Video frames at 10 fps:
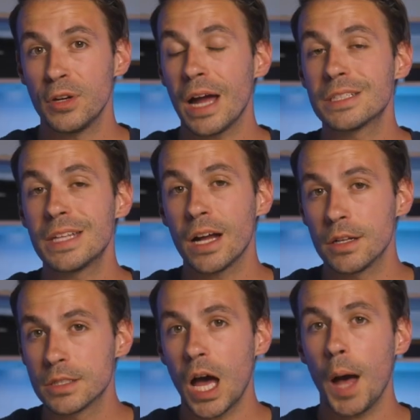not staying on
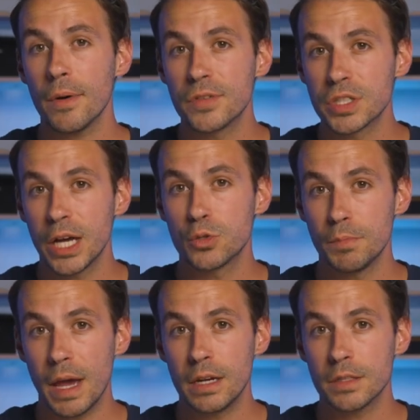top of scheduled
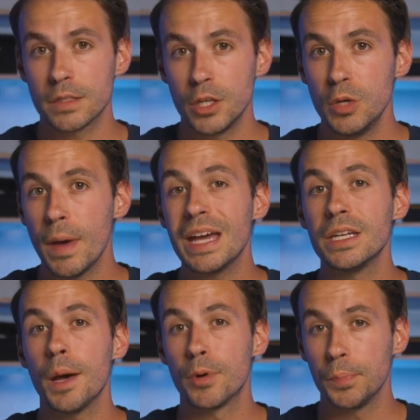maintenance, you may end
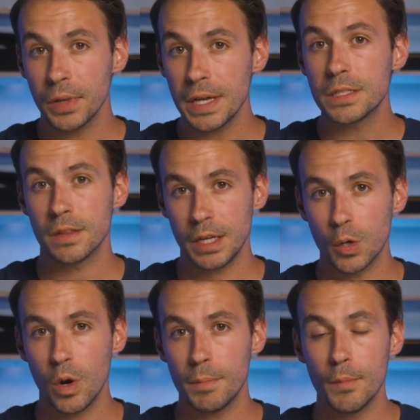up replacing the
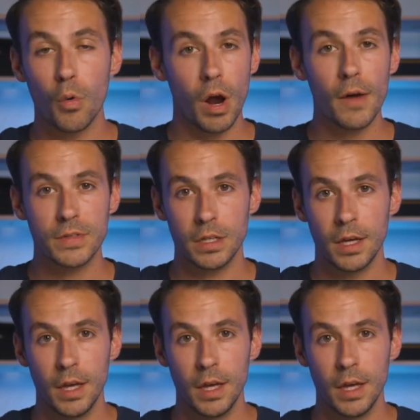equipment more often,